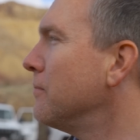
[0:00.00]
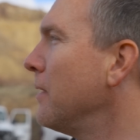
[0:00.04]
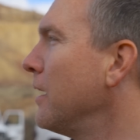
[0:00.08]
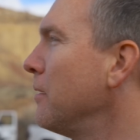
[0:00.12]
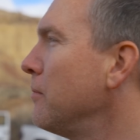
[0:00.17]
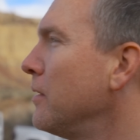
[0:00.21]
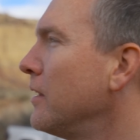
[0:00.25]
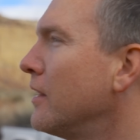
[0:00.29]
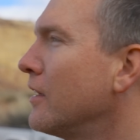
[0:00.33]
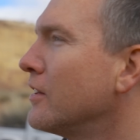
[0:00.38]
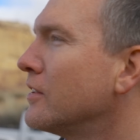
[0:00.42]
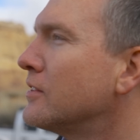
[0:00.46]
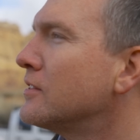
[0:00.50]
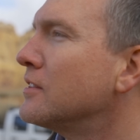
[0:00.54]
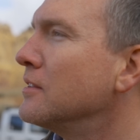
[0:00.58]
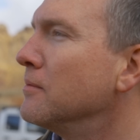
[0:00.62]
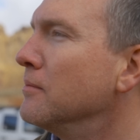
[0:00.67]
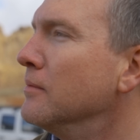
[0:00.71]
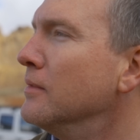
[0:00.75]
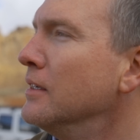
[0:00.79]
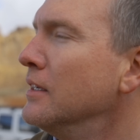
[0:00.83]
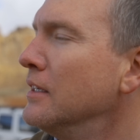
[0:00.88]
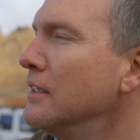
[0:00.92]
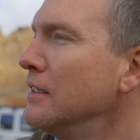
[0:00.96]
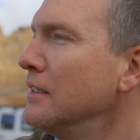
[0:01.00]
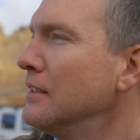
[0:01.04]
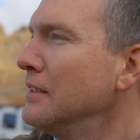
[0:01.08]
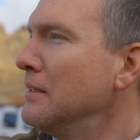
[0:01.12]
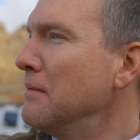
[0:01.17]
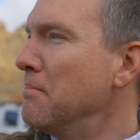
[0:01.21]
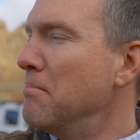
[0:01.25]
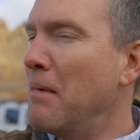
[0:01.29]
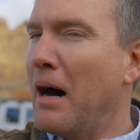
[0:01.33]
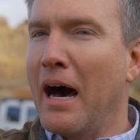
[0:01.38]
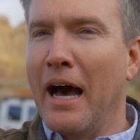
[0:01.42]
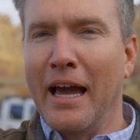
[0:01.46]
maybe there's some
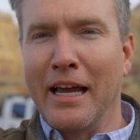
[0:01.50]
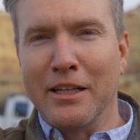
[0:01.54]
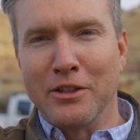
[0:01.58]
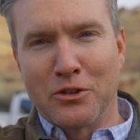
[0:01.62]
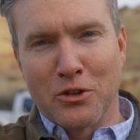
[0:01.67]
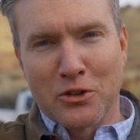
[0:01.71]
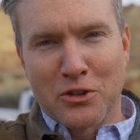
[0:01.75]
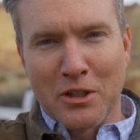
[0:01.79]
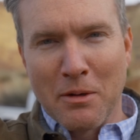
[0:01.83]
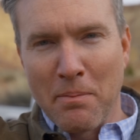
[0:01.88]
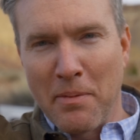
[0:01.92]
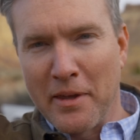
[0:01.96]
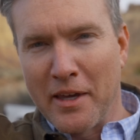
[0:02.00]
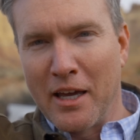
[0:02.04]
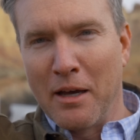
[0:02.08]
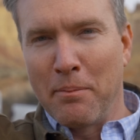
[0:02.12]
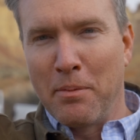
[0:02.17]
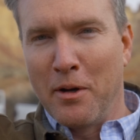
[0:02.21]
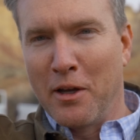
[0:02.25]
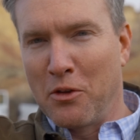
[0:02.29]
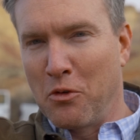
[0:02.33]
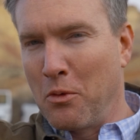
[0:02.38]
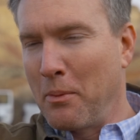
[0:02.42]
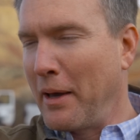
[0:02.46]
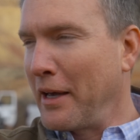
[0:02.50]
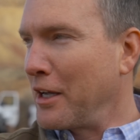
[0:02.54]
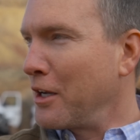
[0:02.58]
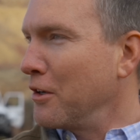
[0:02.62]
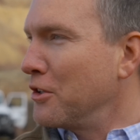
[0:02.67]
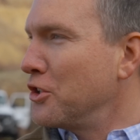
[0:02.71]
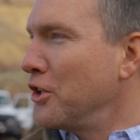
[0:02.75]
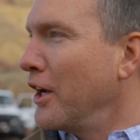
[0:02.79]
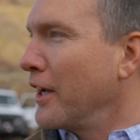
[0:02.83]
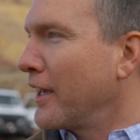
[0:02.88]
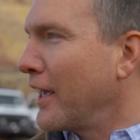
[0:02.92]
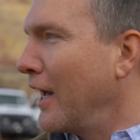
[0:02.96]
mines or something up here that we might go
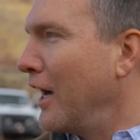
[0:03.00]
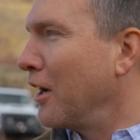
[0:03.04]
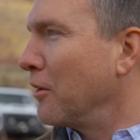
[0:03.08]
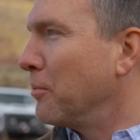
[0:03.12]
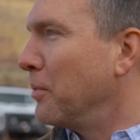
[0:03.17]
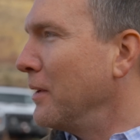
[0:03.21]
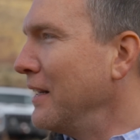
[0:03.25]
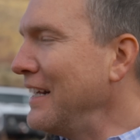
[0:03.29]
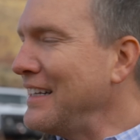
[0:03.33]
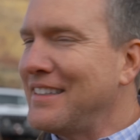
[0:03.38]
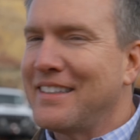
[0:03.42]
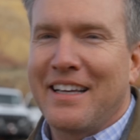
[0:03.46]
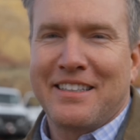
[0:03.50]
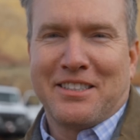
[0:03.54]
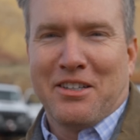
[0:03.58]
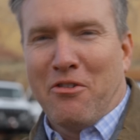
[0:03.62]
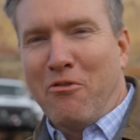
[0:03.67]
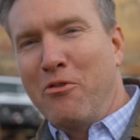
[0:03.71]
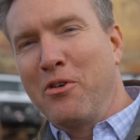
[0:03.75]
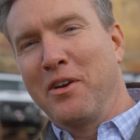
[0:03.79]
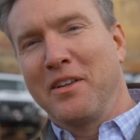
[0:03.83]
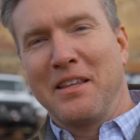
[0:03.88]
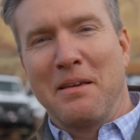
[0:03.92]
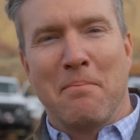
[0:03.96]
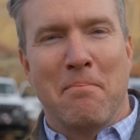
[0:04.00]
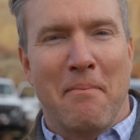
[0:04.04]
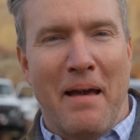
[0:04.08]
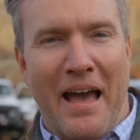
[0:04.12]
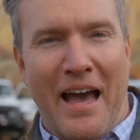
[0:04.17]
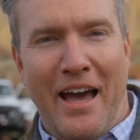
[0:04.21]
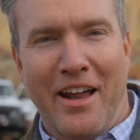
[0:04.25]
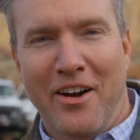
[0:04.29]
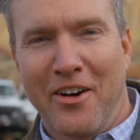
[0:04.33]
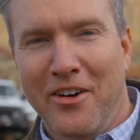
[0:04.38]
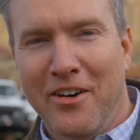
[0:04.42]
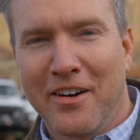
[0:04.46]
check out, but it doesn't really
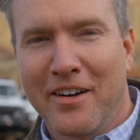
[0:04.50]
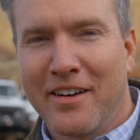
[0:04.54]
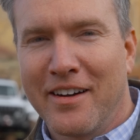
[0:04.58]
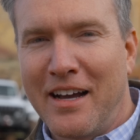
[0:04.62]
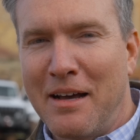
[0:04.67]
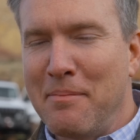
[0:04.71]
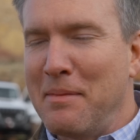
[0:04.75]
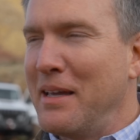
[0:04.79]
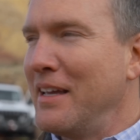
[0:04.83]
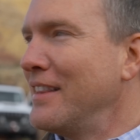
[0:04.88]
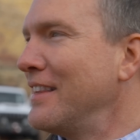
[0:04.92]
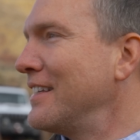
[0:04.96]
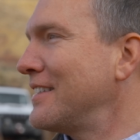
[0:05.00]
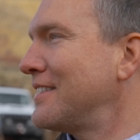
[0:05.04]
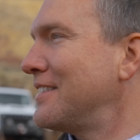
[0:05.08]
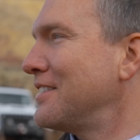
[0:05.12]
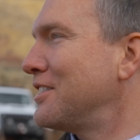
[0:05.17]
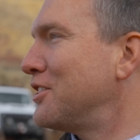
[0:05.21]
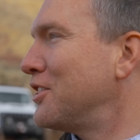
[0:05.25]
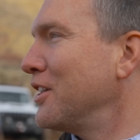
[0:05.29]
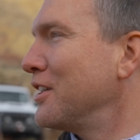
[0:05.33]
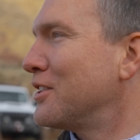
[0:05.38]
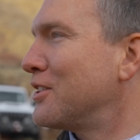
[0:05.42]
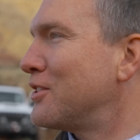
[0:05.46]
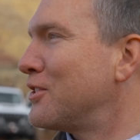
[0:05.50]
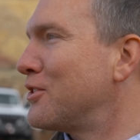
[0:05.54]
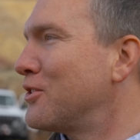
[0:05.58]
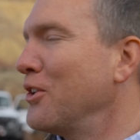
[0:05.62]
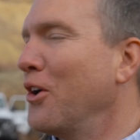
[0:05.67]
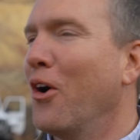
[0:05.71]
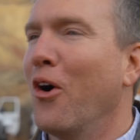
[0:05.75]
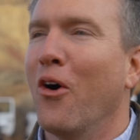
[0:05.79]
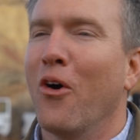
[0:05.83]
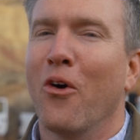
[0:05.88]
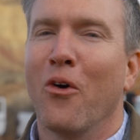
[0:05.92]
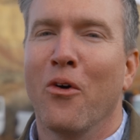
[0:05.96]
matter. I mean, this is just
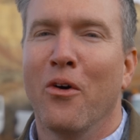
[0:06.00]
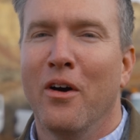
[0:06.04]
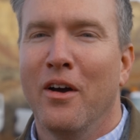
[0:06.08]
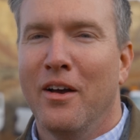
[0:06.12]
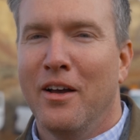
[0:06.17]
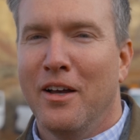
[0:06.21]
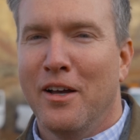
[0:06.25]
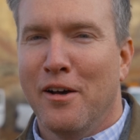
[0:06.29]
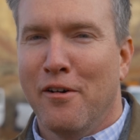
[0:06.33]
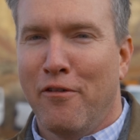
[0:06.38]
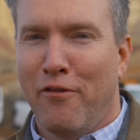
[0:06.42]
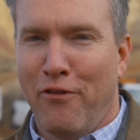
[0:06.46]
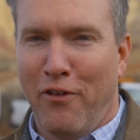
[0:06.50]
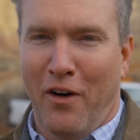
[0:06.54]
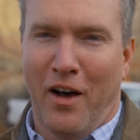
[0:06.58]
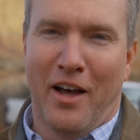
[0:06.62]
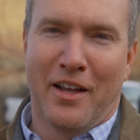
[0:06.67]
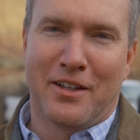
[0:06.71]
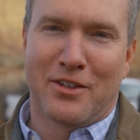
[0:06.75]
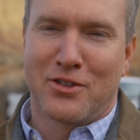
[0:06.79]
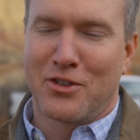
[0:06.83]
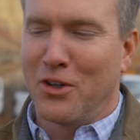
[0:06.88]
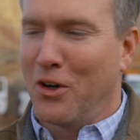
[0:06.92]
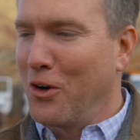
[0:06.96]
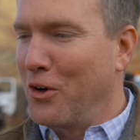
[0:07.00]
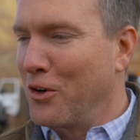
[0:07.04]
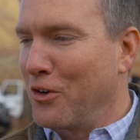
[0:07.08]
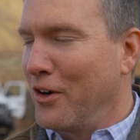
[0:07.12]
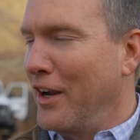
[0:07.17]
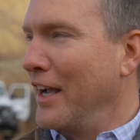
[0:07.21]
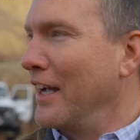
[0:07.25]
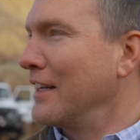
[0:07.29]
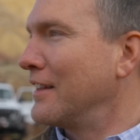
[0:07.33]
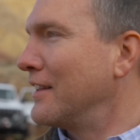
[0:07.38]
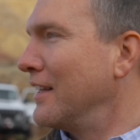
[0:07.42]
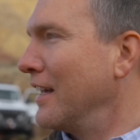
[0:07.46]
so fun, so
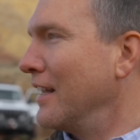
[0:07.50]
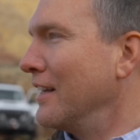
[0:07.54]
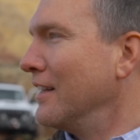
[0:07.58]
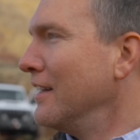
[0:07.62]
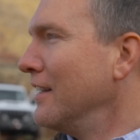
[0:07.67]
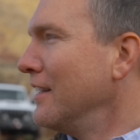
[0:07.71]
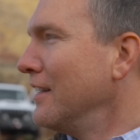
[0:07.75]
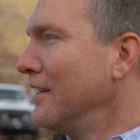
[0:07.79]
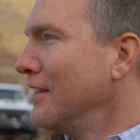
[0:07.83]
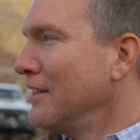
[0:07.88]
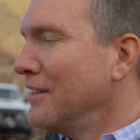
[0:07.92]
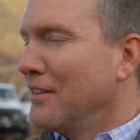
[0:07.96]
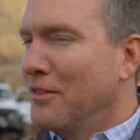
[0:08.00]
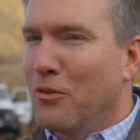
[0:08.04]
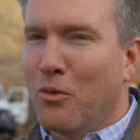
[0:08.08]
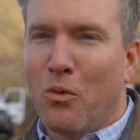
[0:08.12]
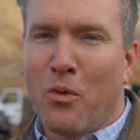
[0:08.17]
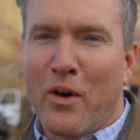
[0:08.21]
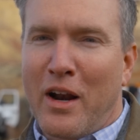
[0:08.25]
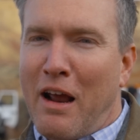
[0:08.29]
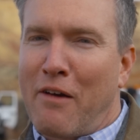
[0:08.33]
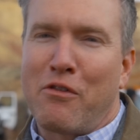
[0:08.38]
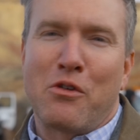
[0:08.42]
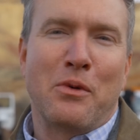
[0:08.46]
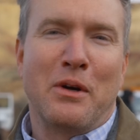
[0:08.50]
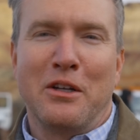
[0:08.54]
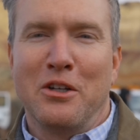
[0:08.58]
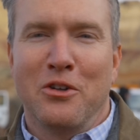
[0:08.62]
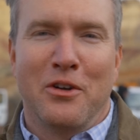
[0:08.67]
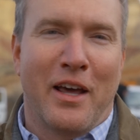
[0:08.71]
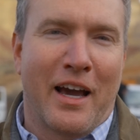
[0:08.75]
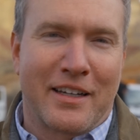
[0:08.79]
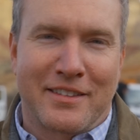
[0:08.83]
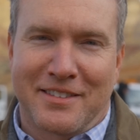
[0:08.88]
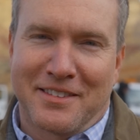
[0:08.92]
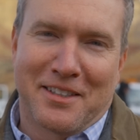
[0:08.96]
great, that whatever we do
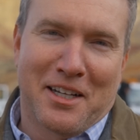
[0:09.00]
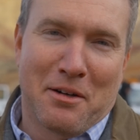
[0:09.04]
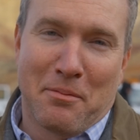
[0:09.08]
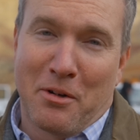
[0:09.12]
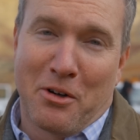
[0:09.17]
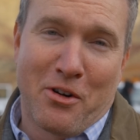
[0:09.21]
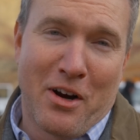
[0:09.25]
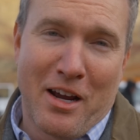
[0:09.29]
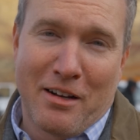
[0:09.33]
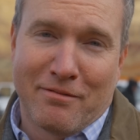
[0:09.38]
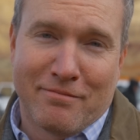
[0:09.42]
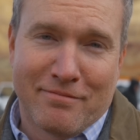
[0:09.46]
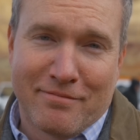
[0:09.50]
next is going to be great.